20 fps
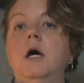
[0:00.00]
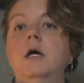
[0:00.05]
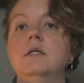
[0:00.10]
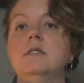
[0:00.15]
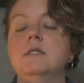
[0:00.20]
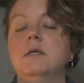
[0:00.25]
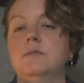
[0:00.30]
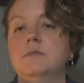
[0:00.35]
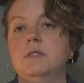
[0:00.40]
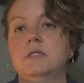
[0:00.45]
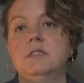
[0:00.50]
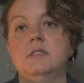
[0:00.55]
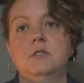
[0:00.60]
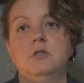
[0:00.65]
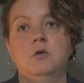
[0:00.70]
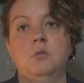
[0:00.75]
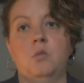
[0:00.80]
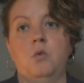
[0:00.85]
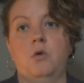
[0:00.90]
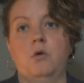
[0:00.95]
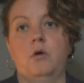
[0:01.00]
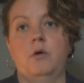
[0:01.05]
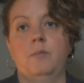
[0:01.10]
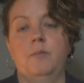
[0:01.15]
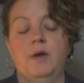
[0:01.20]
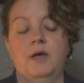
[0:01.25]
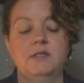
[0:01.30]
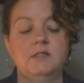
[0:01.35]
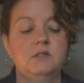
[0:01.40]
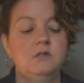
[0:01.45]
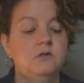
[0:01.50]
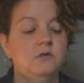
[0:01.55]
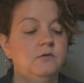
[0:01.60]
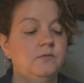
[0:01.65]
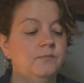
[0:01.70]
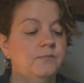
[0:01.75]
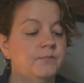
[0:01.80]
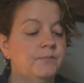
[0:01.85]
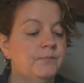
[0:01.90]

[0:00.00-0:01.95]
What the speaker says: substance in your mortar and pestle.